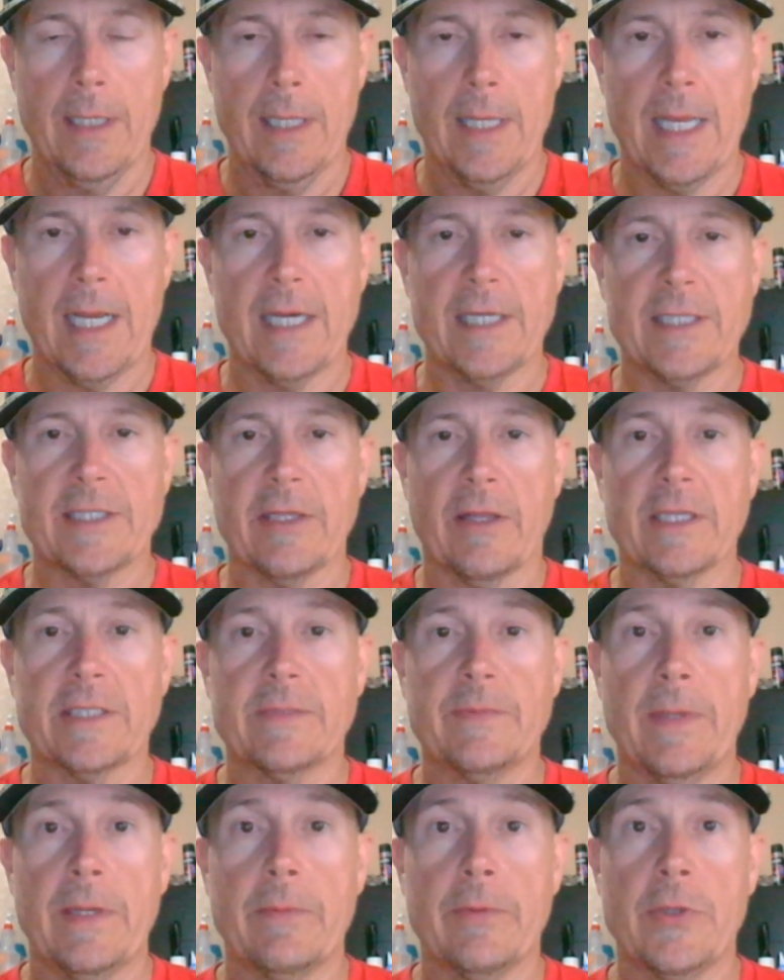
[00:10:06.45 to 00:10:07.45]
And until I
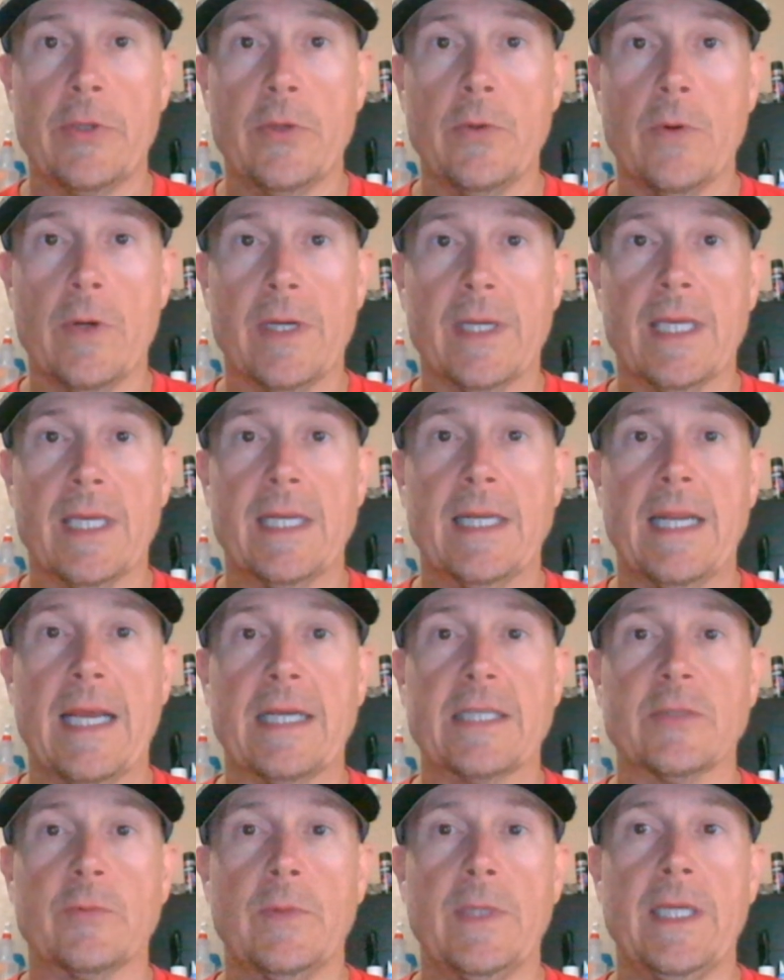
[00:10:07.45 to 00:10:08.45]
speak with you again
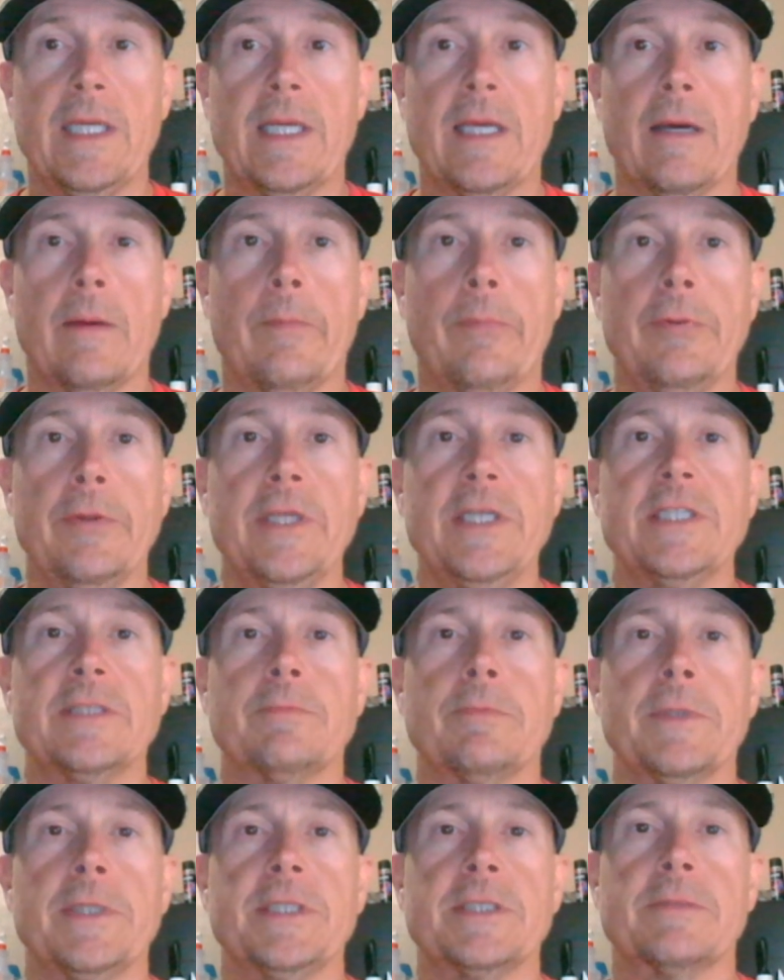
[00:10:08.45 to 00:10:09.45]
next week, please,
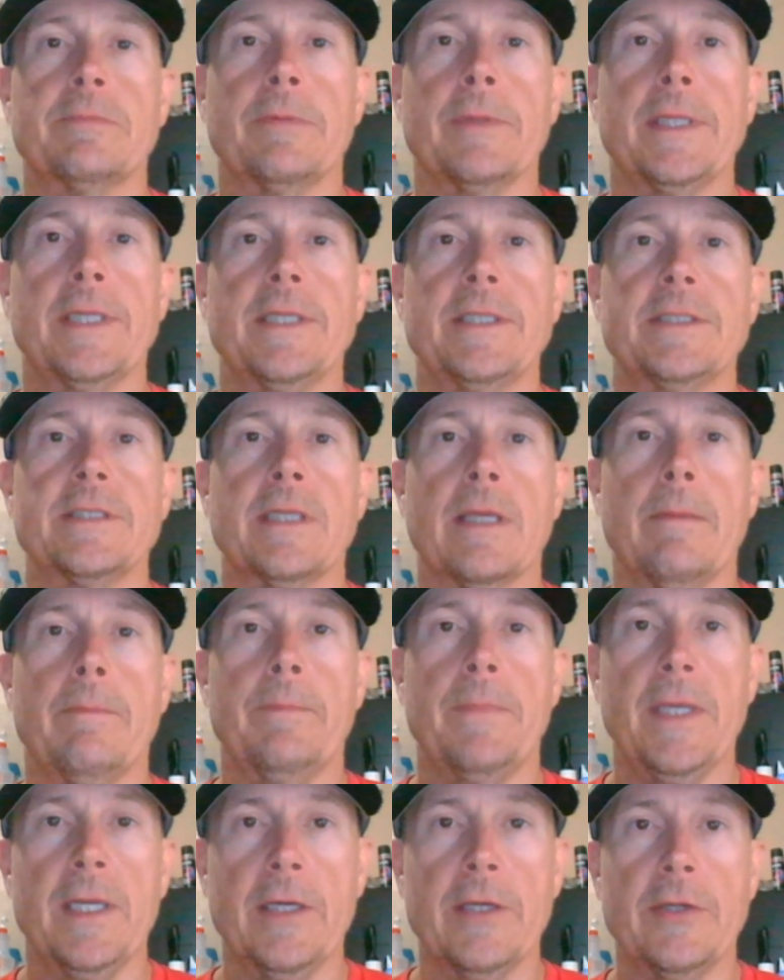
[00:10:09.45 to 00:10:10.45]
please, please
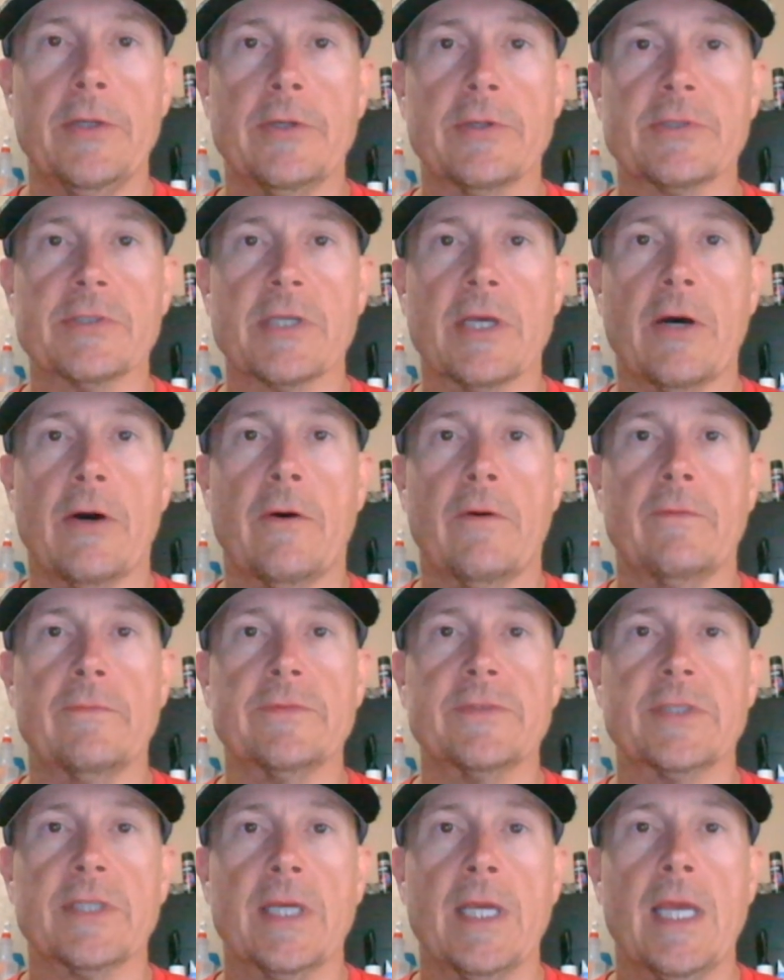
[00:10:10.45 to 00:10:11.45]
be good to
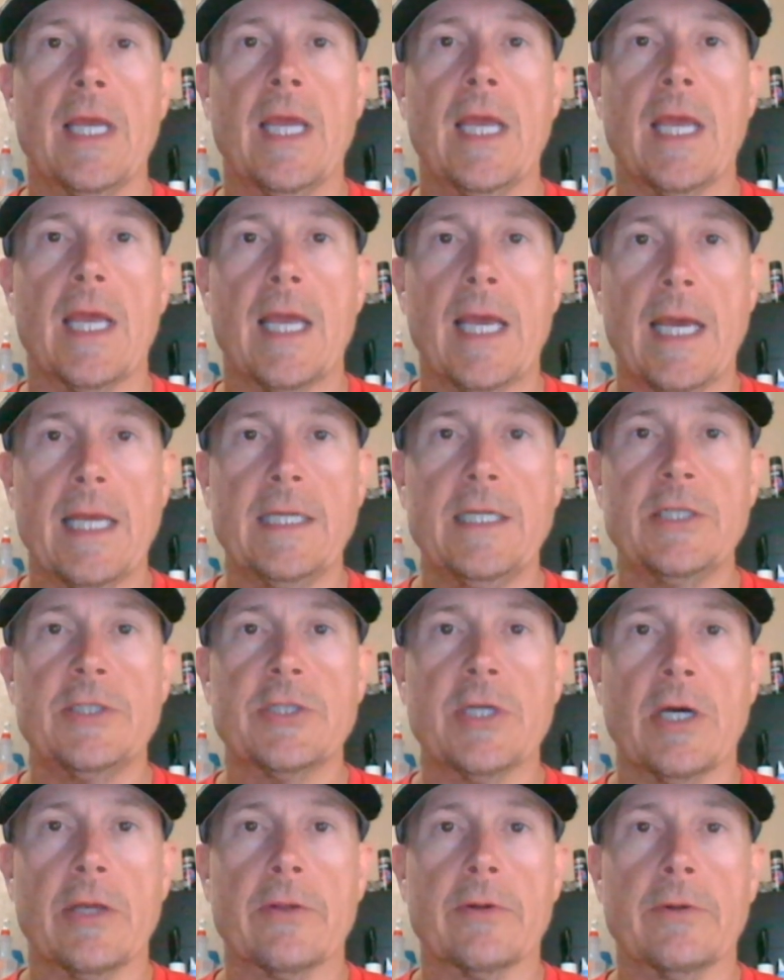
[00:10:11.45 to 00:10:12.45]
yourselves and each
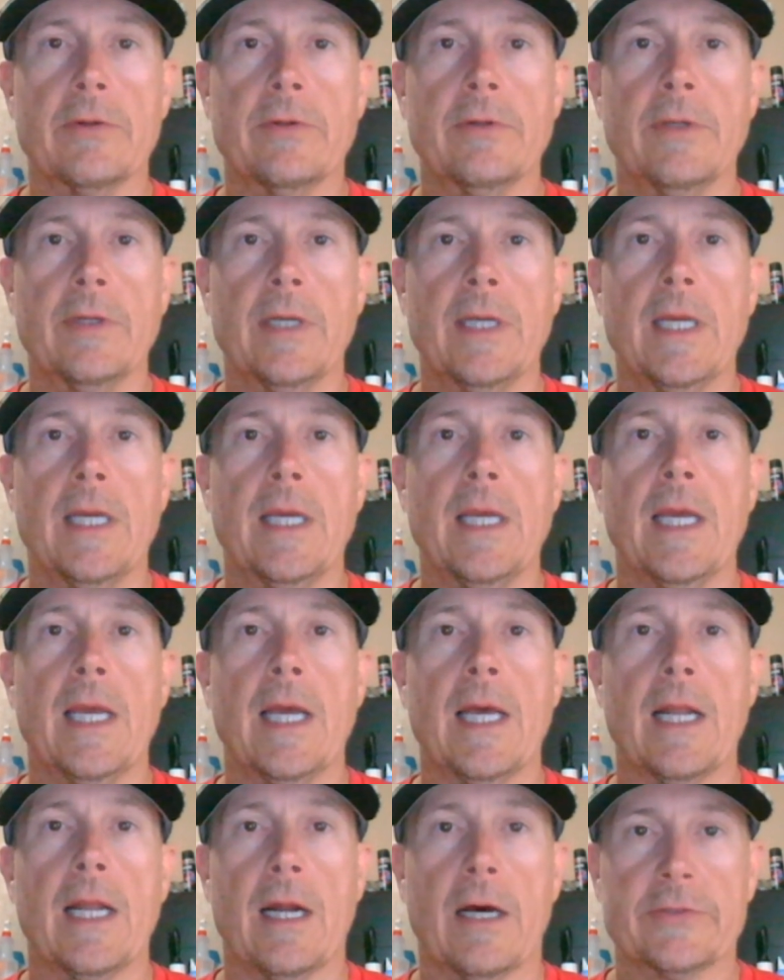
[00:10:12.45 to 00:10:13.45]
other,
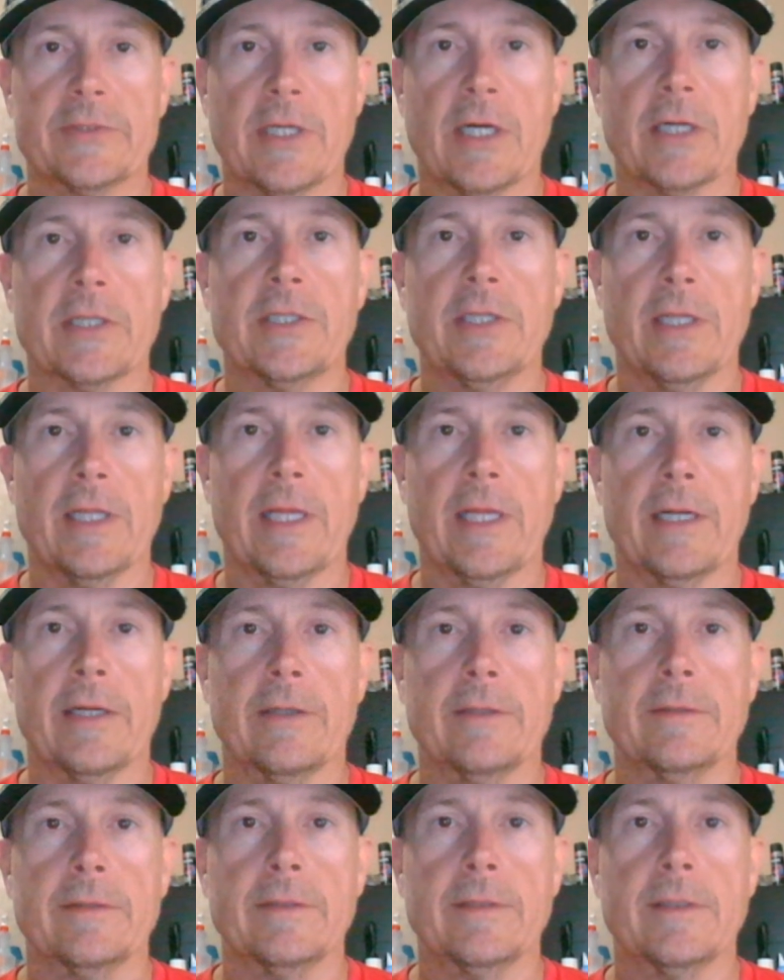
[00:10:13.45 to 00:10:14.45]
and I'll talk to you later.
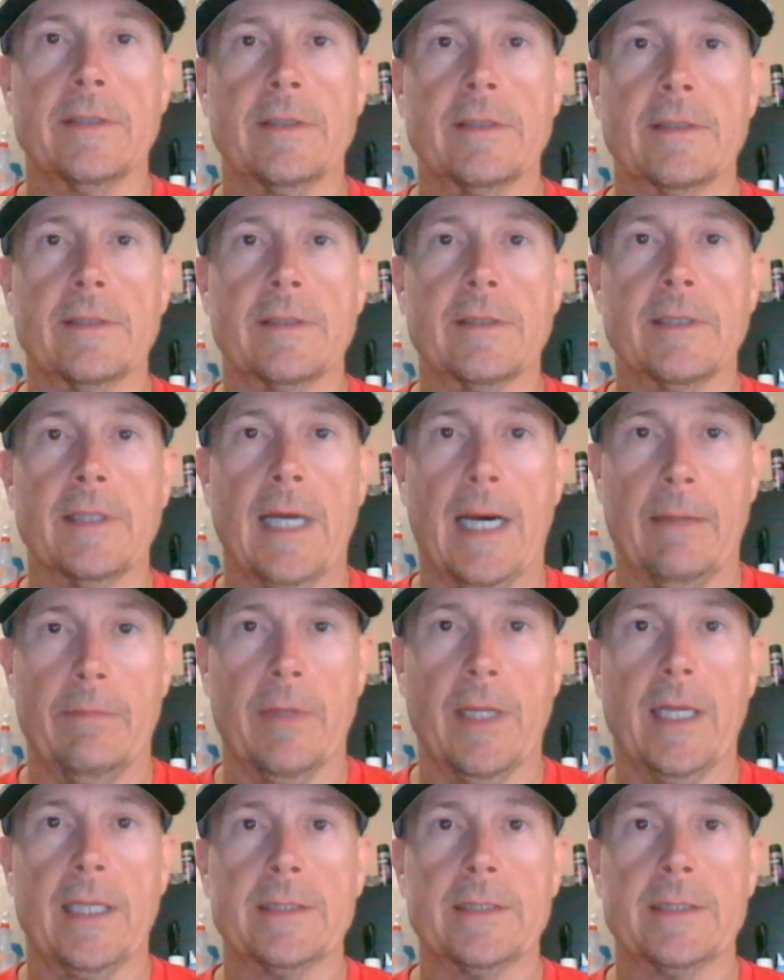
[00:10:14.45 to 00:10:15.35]
God bless.